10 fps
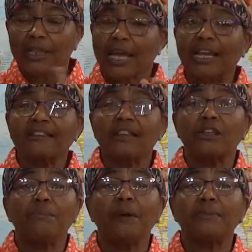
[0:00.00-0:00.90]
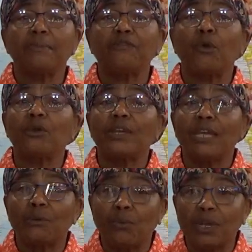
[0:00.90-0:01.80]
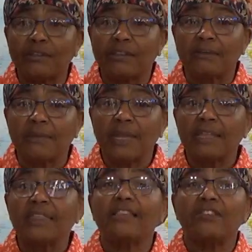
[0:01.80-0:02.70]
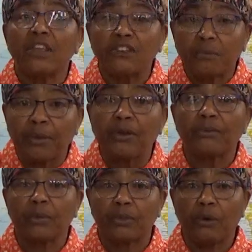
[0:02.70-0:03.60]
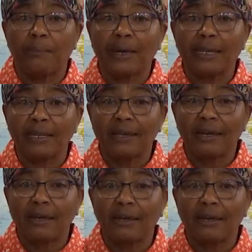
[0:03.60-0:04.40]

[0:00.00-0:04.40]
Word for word: like I say, you must, before you get wisdom, there's an experience with Almighty Yah.